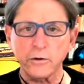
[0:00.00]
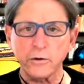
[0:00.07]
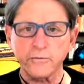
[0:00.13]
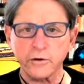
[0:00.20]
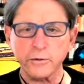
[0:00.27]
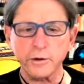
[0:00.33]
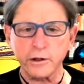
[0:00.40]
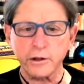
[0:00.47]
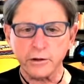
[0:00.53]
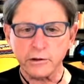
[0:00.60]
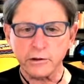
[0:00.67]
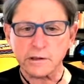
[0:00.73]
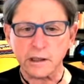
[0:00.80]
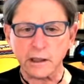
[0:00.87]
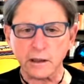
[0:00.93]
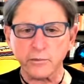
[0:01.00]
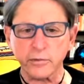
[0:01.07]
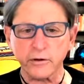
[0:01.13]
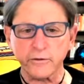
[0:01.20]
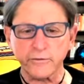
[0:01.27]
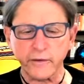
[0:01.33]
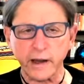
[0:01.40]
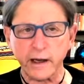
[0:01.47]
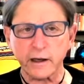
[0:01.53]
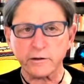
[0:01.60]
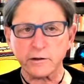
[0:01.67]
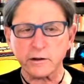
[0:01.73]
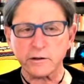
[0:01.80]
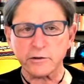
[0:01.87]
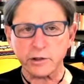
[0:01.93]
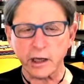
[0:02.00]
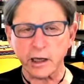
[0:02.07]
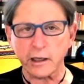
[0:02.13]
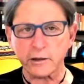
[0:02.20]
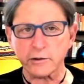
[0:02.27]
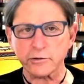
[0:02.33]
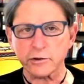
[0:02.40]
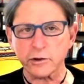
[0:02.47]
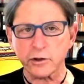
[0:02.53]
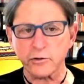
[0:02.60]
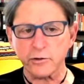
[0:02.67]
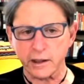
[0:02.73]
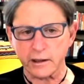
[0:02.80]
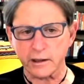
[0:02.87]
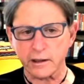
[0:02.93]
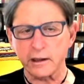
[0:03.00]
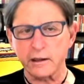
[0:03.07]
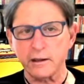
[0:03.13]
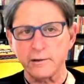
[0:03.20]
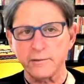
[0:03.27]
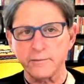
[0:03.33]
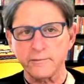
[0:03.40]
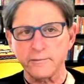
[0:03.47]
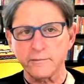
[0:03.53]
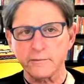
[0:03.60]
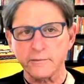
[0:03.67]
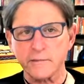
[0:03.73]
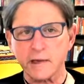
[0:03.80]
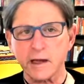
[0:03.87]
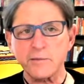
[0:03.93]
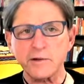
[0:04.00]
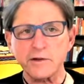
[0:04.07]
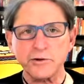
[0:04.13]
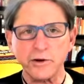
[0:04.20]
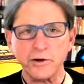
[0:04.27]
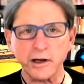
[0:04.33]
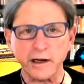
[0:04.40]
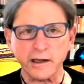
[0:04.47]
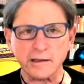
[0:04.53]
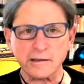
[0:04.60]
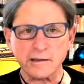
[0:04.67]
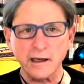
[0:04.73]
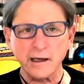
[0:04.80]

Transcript: for producing profound change quickly. Come and join us